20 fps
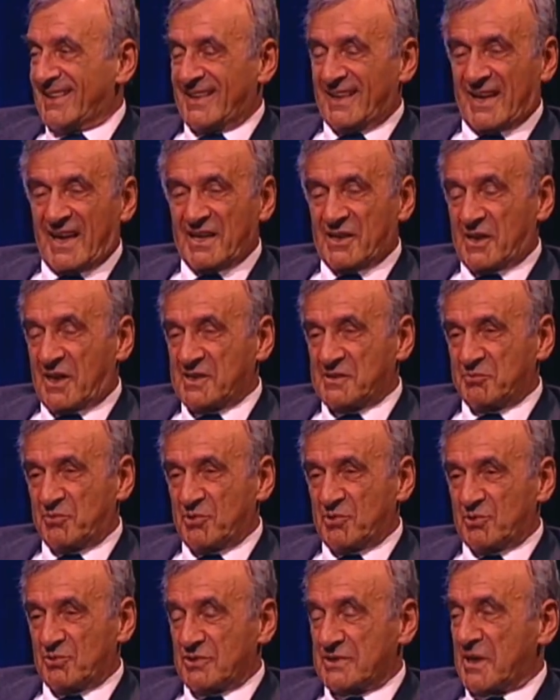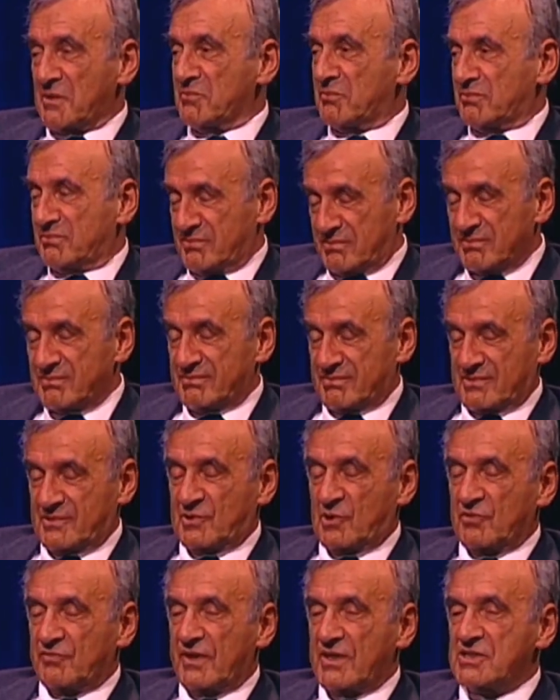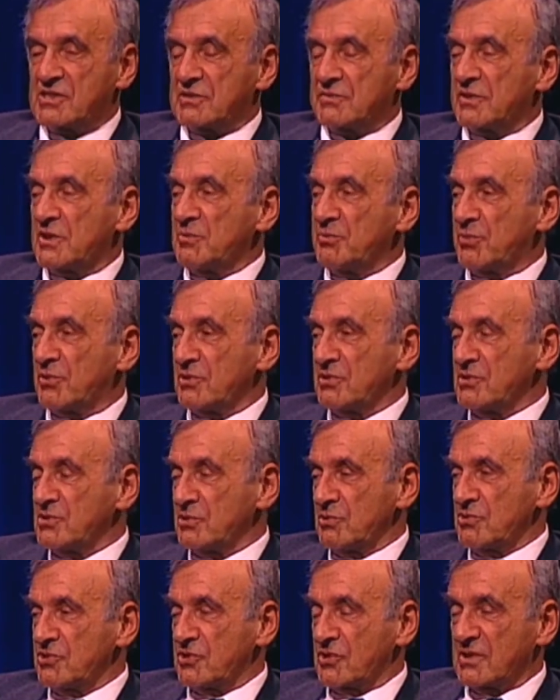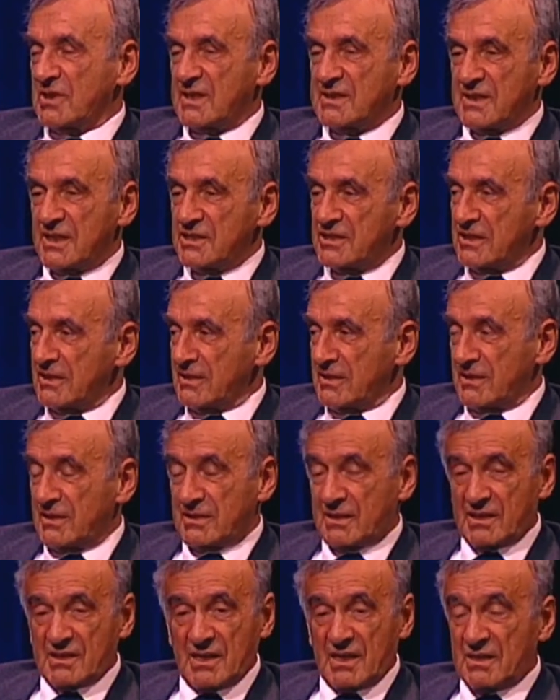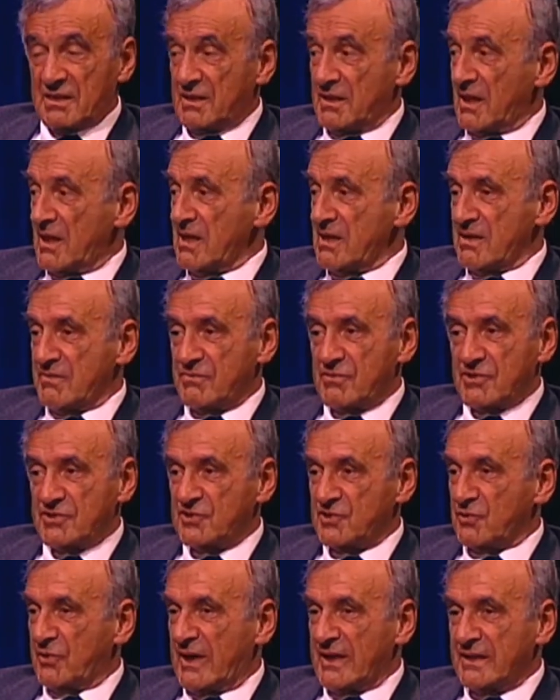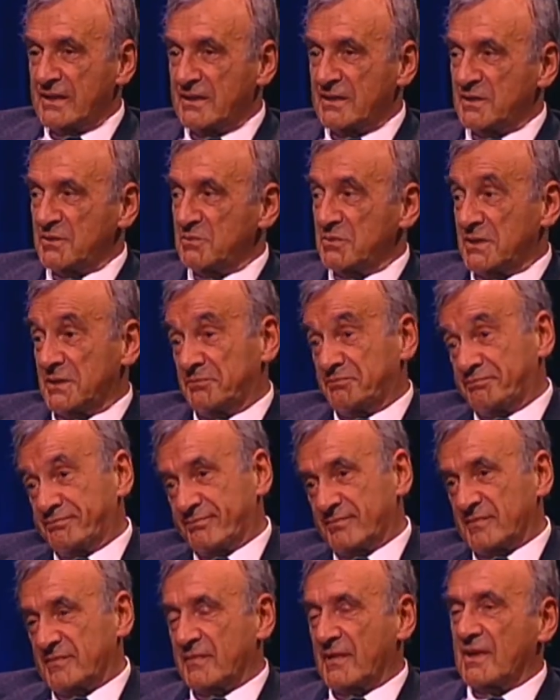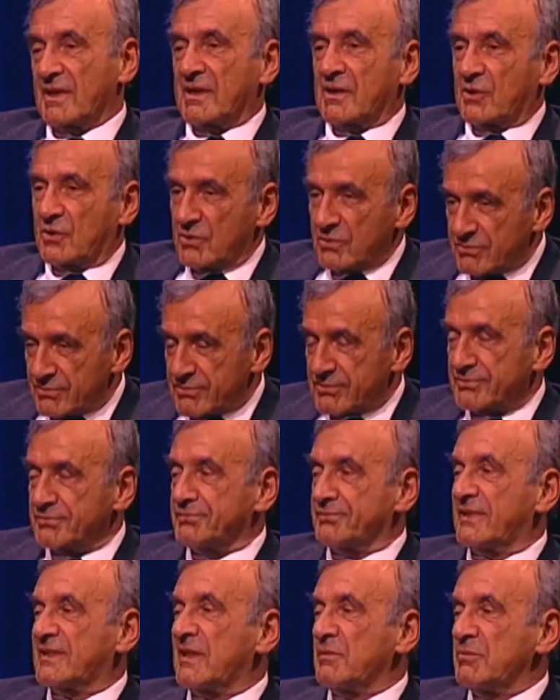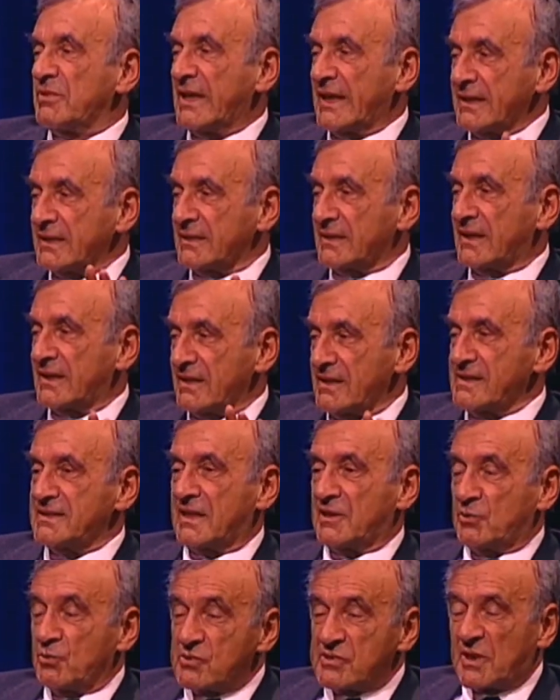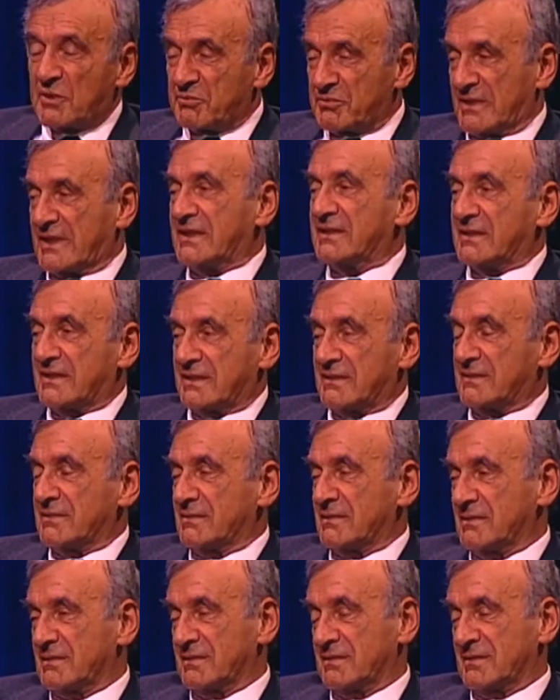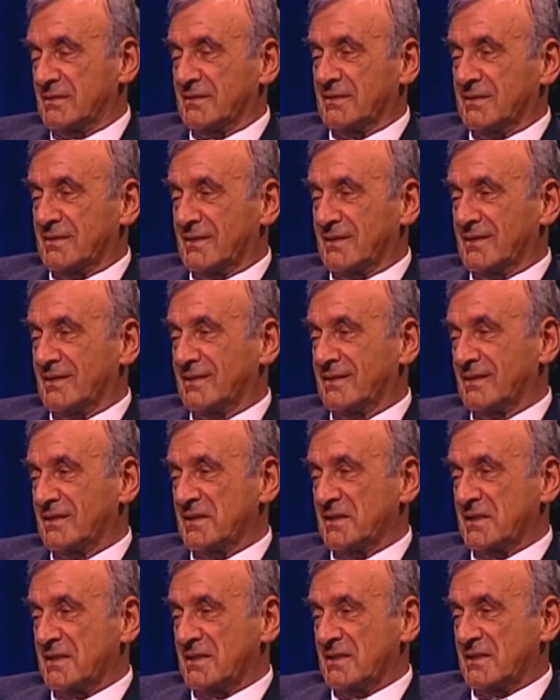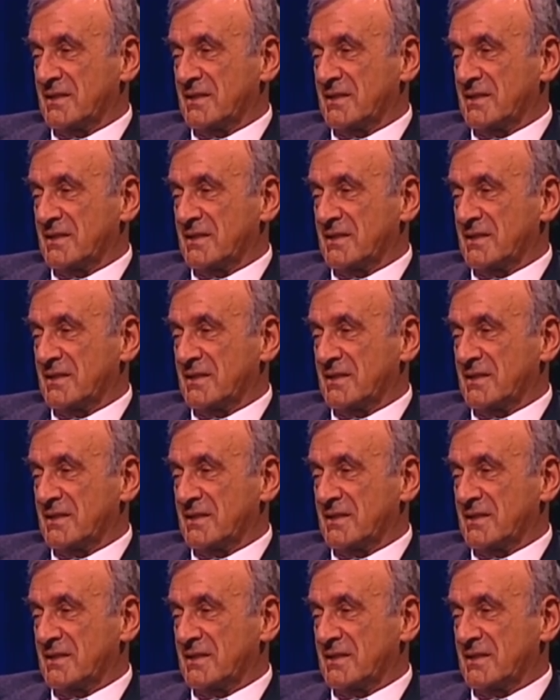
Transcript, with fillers: I, I spoke to some convention of an important Jewish organization here, and, I, and they were so angry at me. Good, let them be angry. At least they do something. We have